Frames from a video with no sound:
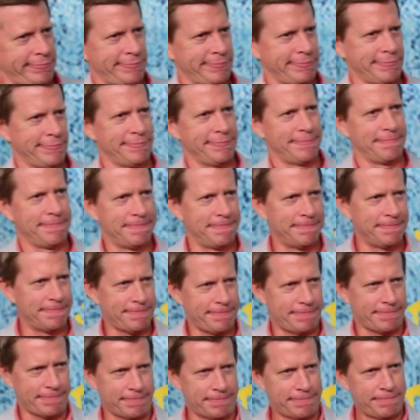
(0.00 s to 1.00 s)

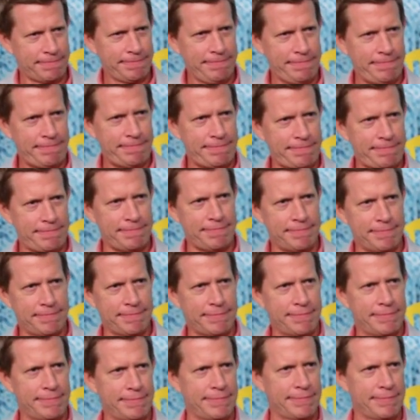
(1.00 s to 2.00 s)

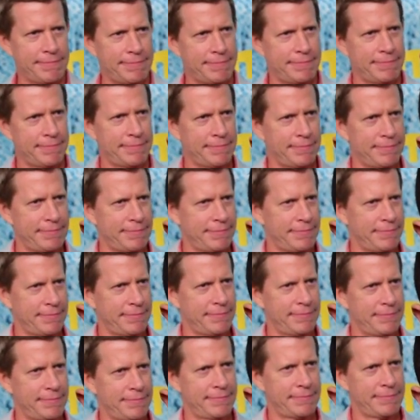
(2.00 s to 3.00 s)

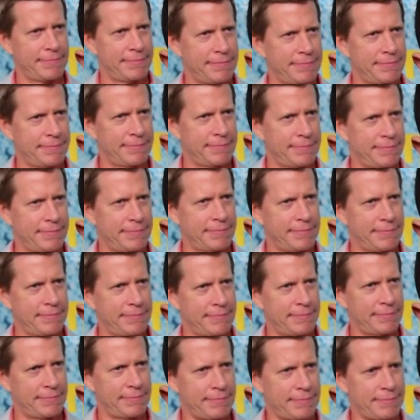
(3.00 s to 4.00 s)

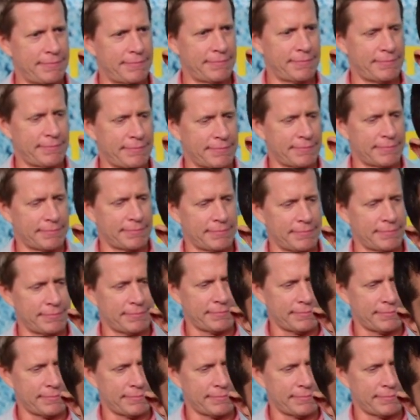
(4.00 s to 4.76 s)
No words are spoken by the person on screen.